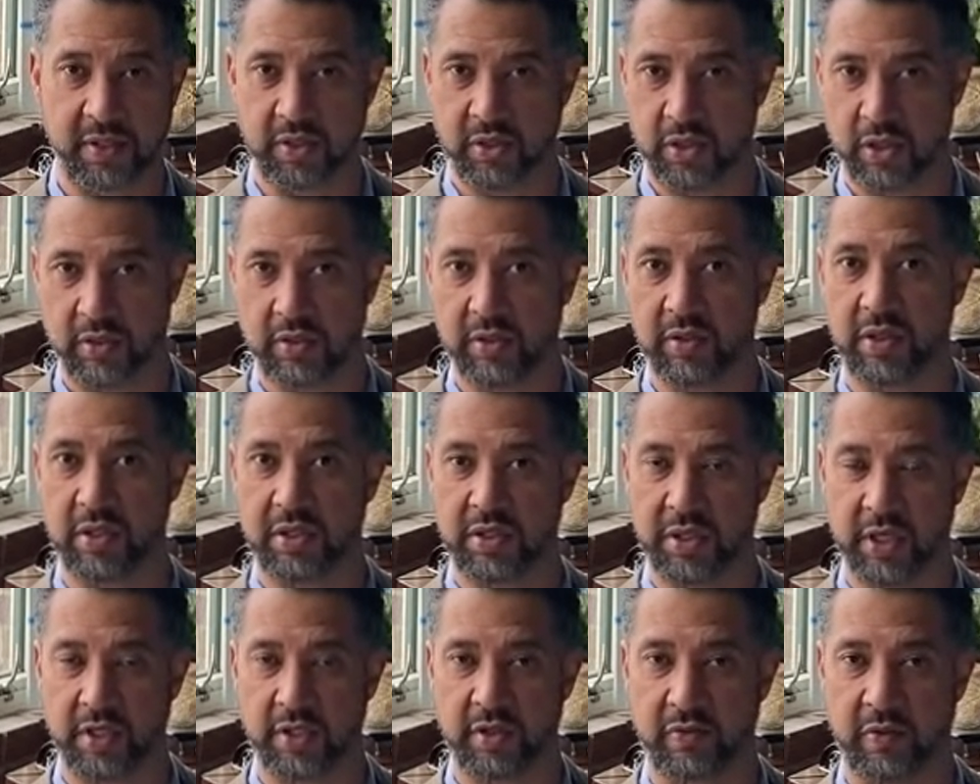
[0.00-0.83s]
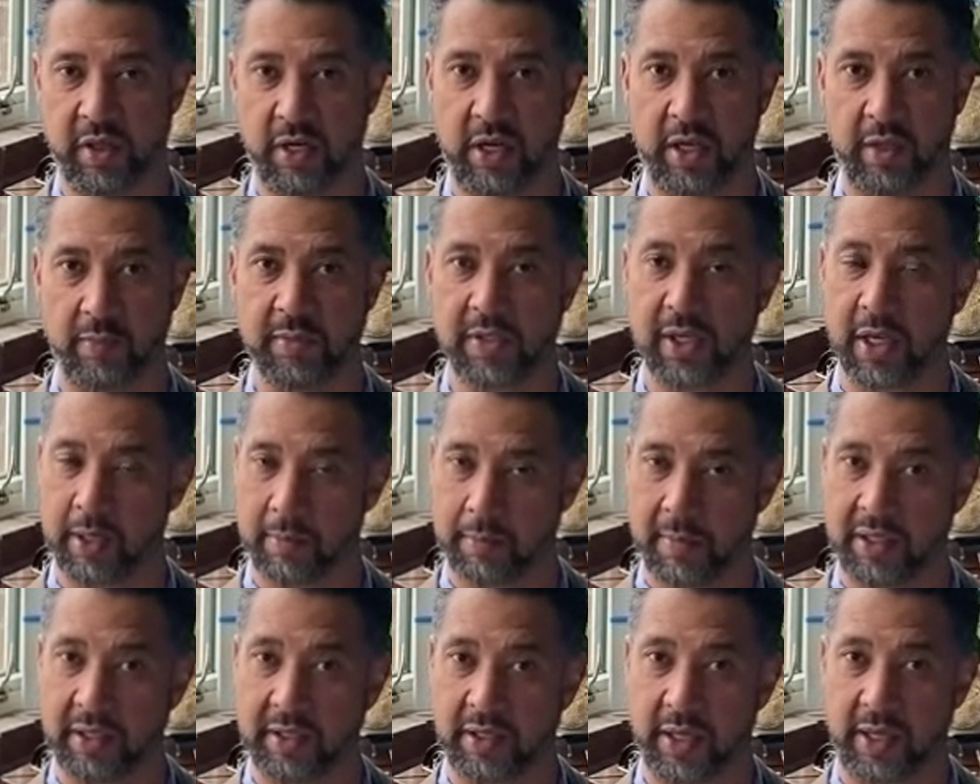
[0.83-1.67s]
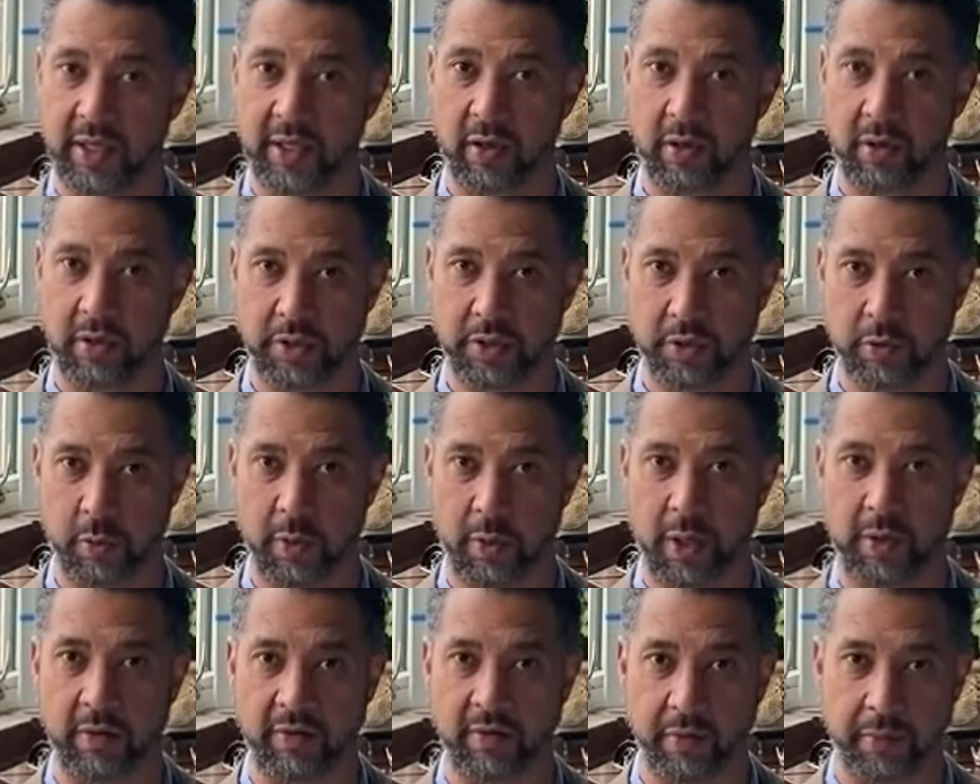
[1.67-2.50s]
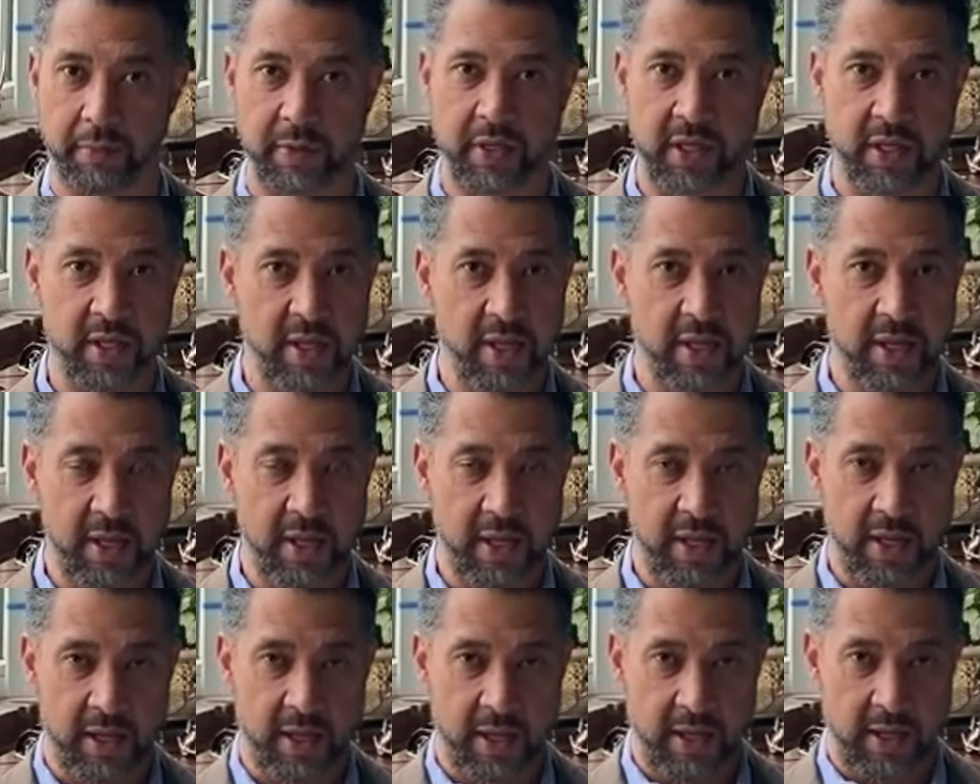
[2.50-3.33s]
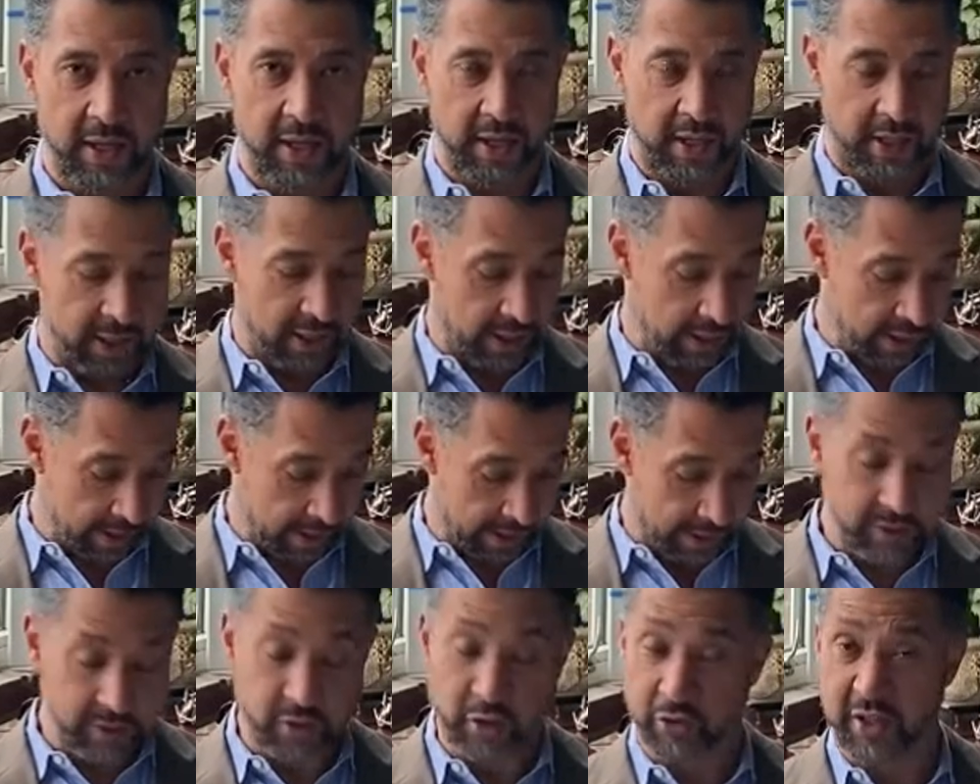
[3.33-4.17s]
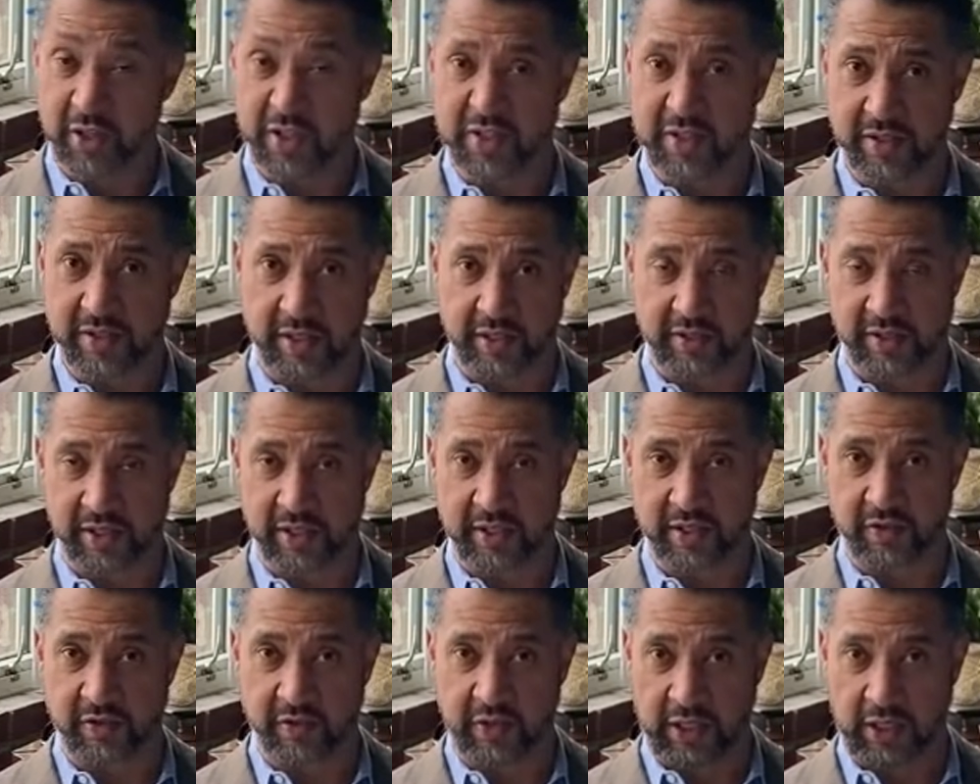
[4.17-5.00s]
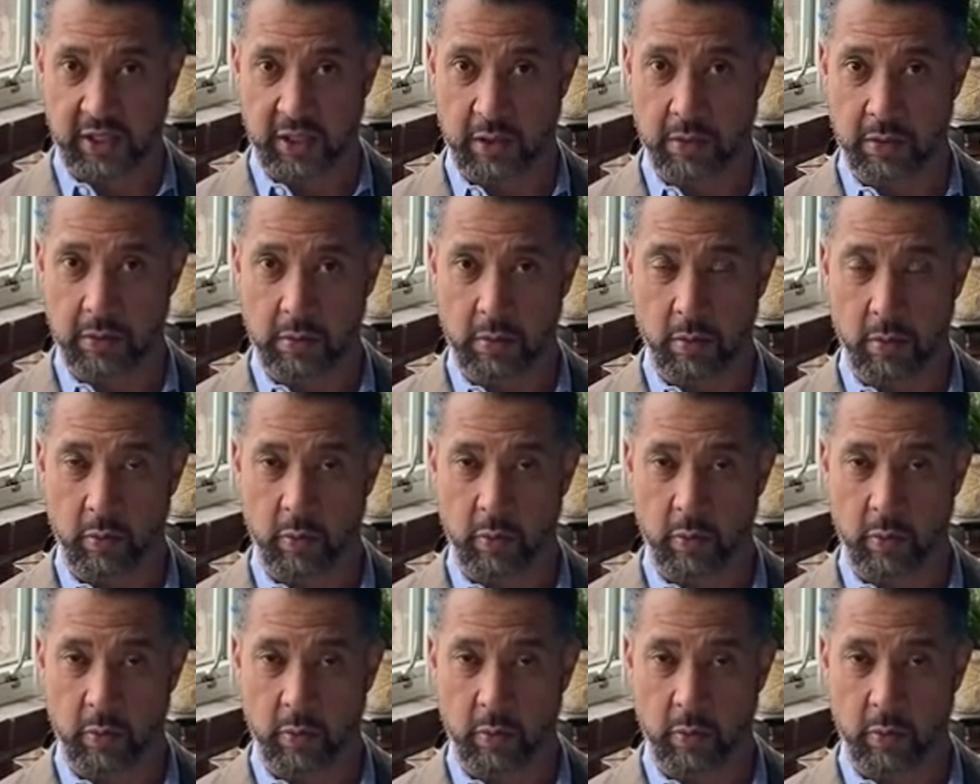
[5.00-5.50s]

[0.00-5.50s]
It's just the change of the names and my take on each one of them. So this is the 6th video.